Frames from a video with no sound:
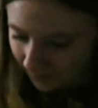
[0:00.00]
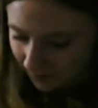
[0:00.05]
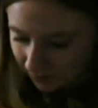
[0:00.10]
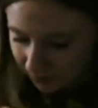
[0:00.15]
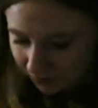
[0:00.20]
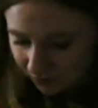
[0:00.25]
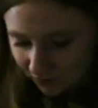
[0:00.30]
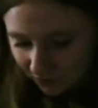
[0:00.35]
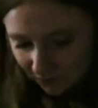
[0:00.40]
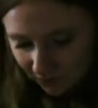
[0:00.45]

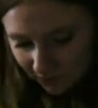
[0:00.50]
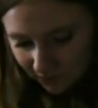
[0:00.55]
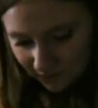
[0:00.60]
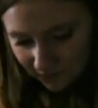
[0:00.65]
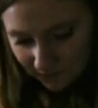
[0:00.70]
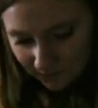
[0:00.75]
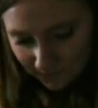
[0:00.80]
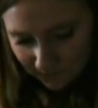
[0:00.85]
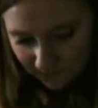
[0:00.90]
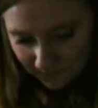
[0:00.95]
sort of,
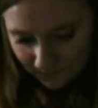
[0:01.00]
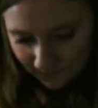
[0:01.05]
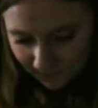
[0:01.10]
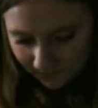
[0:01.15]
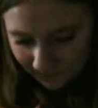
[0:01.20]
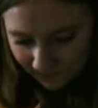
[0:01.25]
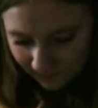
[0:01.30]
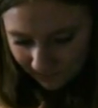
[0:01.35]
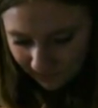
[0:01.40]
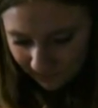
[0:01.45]

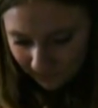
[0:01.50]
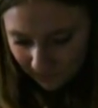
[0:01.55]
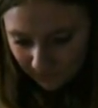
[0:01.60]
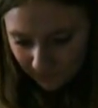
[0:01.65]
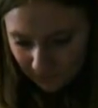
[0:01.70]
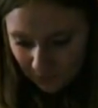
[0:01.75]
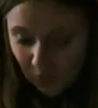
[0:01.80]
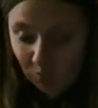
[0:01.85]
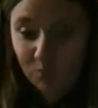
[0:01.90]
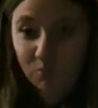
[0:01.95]

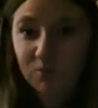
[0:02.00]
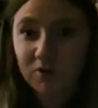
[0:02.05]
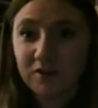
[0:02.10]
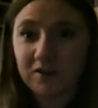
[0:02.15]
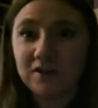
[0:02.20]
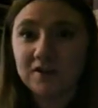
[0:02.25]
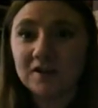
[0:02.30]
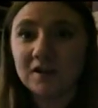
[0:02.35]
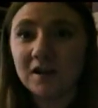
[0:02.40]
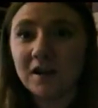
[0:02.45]

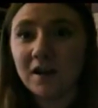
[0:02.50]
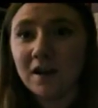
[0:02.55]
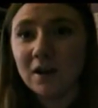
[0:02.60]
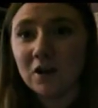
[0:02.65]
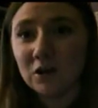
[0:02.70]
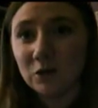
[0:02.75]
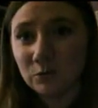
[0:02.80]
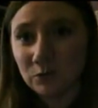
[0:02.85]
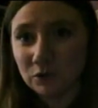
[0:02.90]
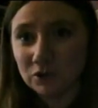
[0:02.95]

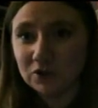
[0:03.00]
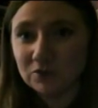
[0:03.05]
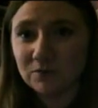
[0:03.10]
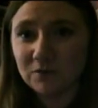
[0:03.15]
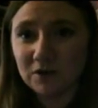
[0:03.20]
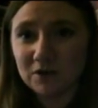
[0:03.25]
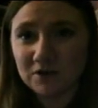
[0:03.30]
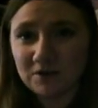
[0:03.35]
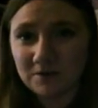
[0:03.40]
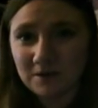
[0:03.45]
you wonder where
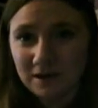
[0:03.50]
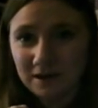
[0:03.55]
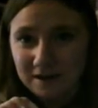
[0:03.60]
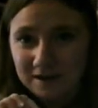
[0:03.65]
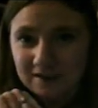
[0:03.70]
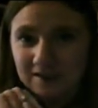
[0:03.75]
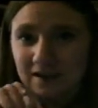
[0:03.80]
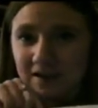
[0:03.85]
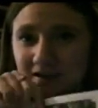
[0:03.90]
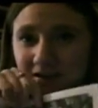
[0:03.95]
she gets
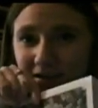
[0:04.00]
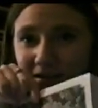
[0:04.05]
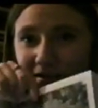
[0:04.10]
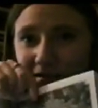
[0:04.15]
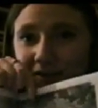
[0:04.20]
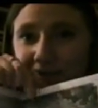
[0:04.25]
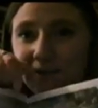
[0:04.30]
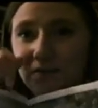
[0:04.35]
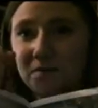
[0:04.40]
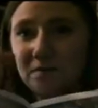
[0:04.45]
the
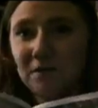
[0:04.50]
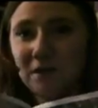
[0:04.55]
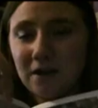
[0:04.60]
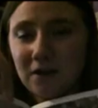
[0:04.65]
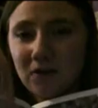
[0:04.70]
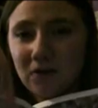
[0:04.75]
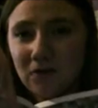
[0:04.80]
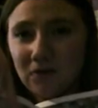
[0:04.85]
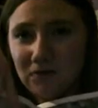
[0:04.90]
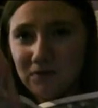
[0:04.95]
ideas for like
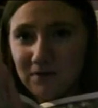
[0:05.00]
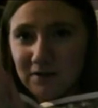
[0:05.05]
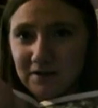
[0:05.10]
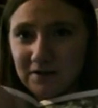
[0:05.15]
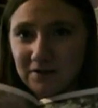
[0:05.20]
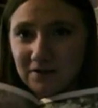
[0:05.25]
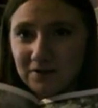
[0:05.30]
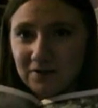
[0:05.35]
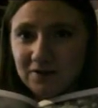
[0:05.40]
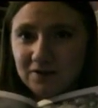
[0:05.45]
all the
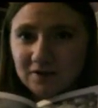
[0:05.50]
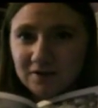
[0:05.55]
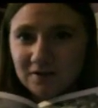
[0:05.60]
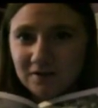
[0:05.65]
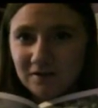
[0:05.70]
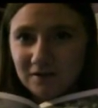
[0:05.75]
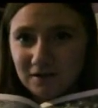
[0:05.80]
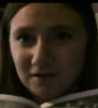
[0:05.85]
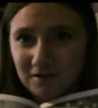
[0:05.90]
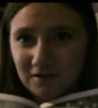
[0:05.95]
creatures,
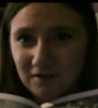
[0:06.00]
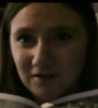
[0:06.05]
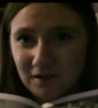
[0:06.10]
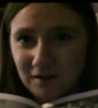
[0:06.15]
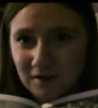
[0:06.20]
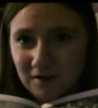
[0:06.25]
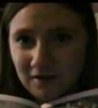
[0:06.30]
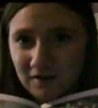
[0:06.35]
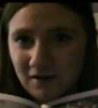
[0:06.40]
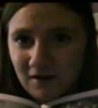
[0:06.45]
and you're
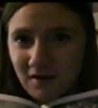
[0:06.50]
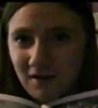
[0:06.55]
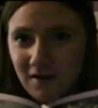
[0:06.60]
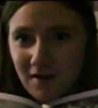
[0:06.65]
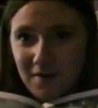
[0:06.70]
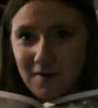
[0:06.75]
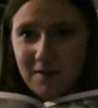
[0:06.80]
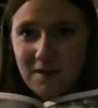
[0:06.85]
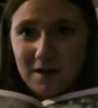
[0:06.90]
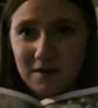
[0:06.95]
thinking
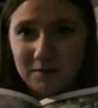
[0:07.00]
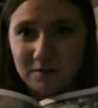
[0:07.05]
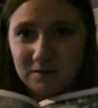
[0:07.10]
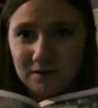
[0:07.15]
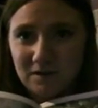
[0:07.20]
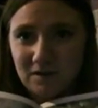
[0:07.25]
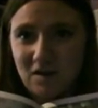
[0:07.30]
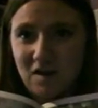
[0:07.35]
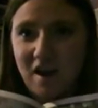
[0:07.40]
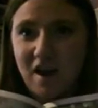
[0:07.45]
that's what's in
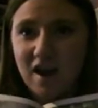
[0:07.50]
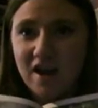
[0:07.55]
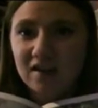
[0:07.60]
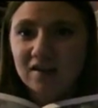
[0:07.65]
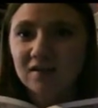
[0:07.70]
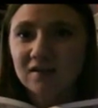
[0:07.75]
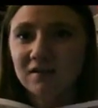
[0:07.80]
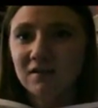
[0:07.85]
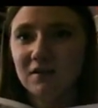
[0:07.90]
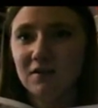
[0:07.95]
her head,
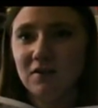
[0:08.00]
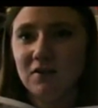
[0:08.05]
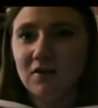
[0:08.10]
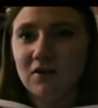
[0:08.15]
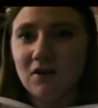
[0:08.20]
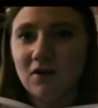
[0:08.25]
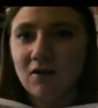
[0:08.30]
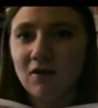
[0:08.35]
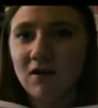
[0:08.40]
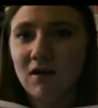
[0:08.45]
and you
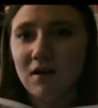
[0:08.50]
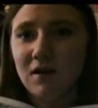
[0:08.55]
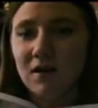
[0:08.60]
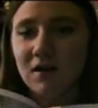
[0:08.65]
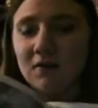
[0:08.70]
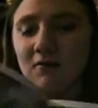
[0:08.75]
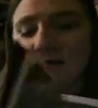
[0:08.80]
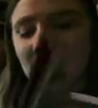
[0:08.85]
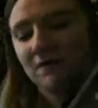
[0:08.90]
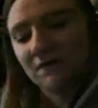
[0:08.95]
go,
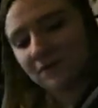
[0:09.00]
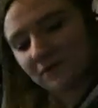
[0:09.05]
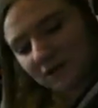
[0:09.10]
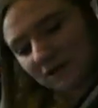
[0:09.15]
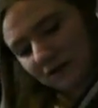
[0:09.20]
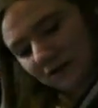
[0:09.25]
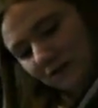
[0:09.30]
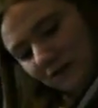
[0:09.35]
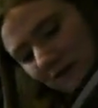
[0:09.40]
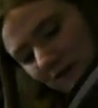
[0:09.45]
even though she
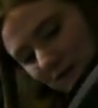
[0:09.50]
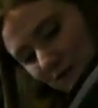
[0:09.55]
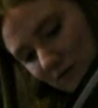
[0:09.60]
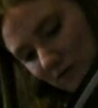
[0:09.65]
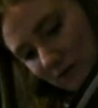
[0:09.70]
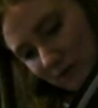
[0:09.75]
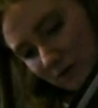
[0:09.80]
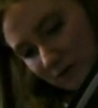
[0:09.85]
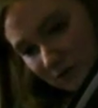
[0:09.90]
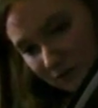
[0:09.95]
didn't do
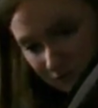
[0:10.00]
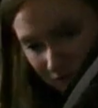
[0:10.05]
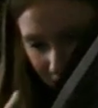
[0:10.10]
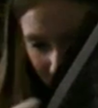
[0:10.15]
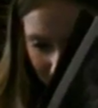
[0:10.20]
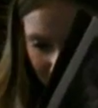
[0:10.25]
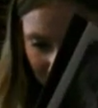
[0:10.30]
illustrations